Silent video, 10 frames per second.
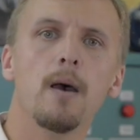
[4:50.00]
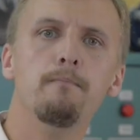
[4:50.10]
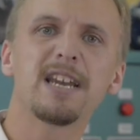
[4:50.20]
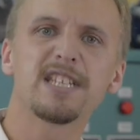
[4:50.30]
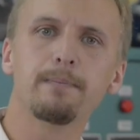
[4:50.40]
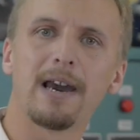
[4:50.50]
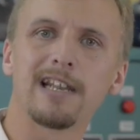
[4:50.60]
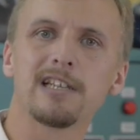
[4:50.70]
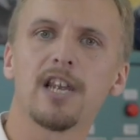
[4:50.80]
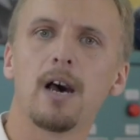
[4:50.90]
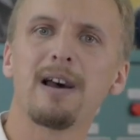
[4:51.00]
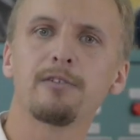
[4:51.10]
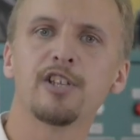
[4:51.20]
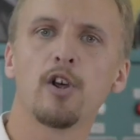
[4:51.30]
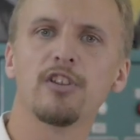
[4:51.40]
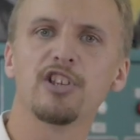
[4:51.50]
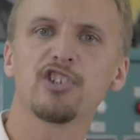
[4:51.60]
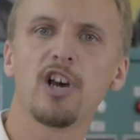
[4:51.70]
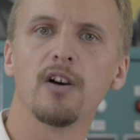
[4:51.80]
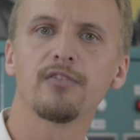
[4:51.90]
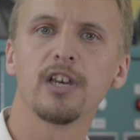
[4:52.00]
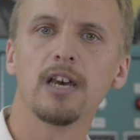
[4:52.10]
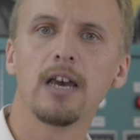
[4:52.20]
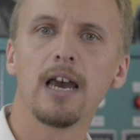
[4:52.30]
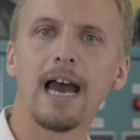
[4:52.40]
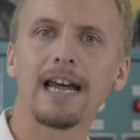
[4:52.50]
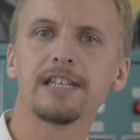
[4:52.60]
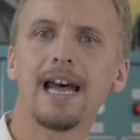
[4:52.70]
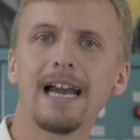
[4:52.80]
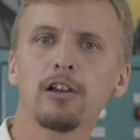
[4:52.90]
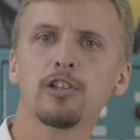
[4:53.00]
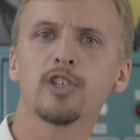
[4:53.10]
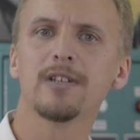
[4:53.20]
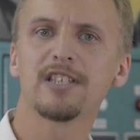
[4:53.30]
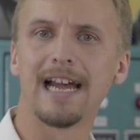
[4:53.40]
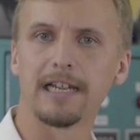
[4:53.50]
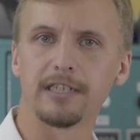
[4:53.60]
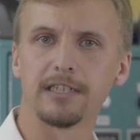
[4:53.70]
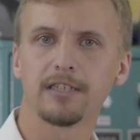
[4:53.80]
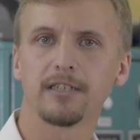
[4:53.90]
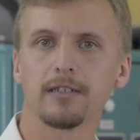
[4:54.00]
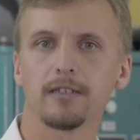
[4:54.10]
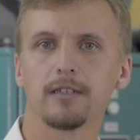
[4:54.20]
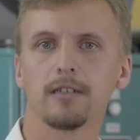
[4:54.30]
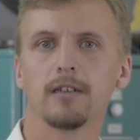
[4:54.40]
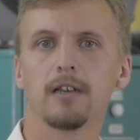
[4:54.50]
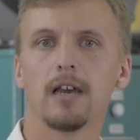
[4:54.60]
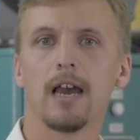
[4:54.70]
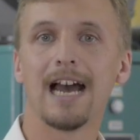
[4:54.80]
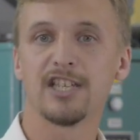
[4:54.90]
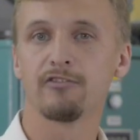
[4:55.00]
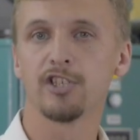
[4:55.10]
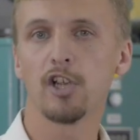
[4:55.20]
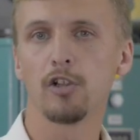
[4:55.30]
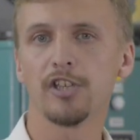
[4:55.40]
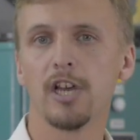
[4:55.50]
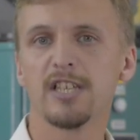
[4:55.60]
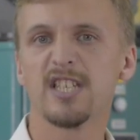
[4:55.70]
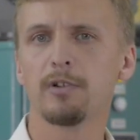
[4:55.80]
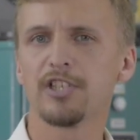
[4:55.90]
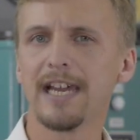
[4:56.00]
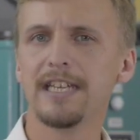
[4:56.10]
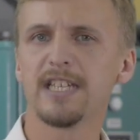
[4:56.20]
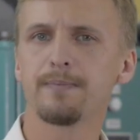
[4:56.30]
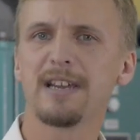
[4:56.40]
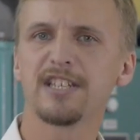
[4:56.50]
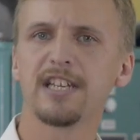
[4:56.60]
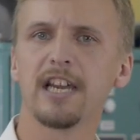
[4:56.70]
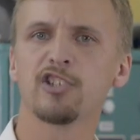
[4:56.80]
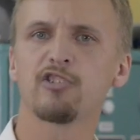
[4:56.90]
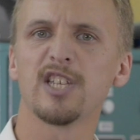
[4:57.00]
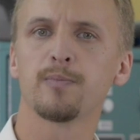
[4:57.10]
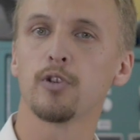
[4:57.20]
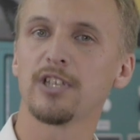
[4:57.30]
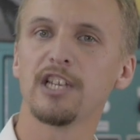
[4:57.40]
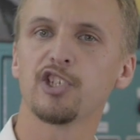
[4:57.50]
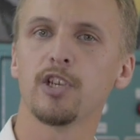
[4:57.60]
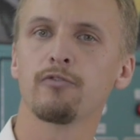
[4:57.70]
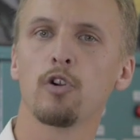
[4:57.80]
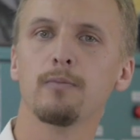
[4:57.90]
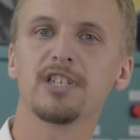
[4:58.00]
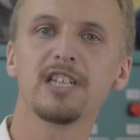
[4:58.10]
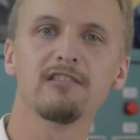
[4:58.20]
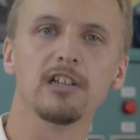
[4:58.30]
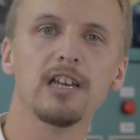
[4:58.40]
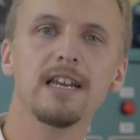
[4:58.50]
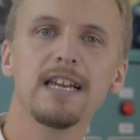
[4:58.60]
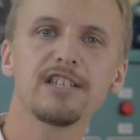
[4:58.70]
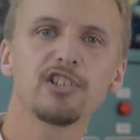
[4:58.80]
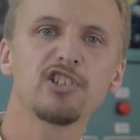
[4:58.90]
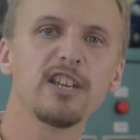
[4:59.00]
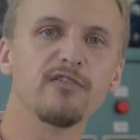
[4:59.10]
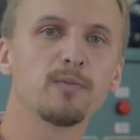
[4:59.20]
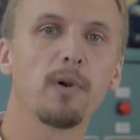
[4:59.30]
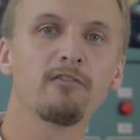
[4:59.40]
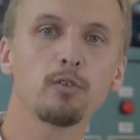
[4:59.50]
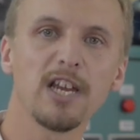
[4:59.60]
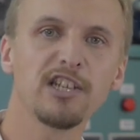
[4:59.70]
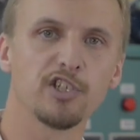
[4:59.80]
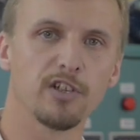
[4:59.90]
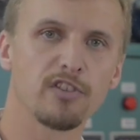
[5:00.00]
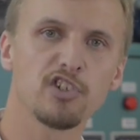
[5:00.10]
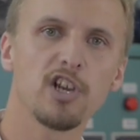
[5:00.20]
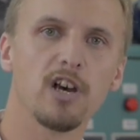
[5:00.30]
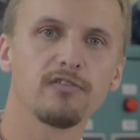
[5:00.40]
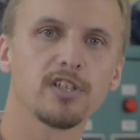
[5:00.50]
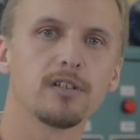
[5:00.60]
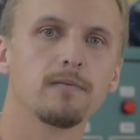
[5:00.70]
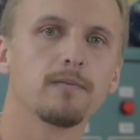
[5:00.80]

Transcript: Mixing paddles are mounted on this shaft at an angle to its axis. As a result, simultaneous mixing and transportation of raw material is achieved by rotation of the shaft.